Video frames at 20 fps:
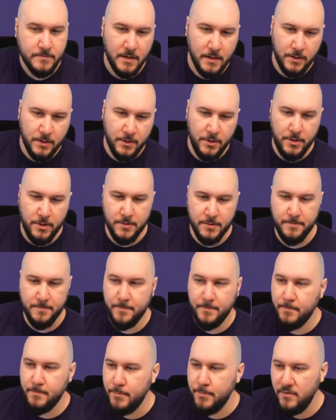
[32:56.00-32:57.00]
good,
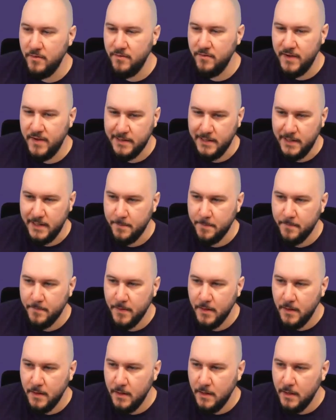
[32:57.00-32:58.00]
perfectly.
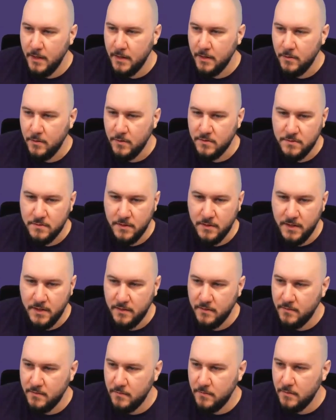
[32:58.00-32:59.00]
And also add
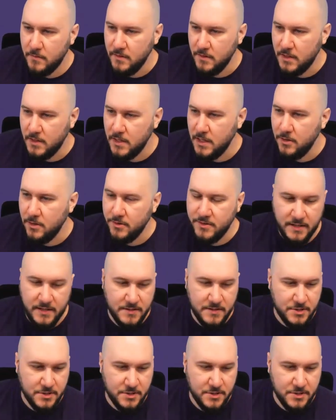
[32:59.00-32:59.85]
the color texture